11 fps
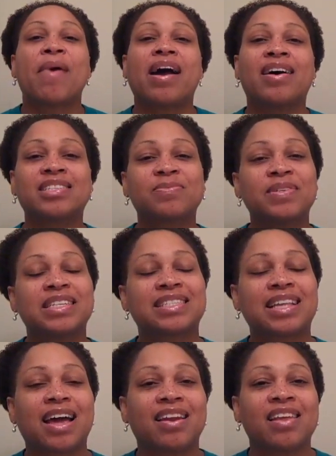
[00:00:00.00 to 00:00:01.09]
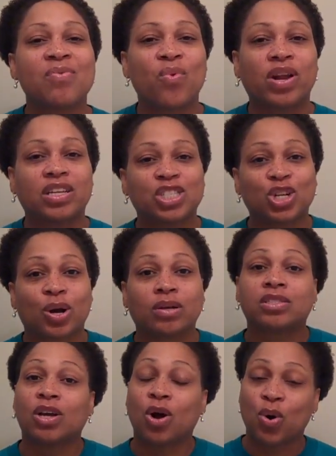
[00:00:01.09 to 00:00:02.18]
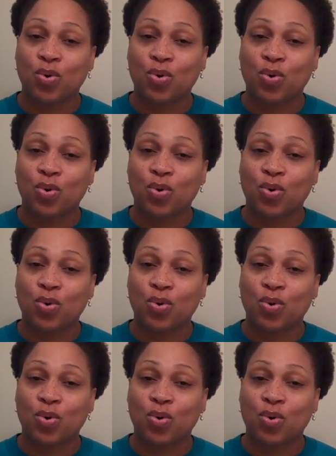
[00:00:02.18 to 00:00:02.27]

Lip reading: my husband decided he wanted to go to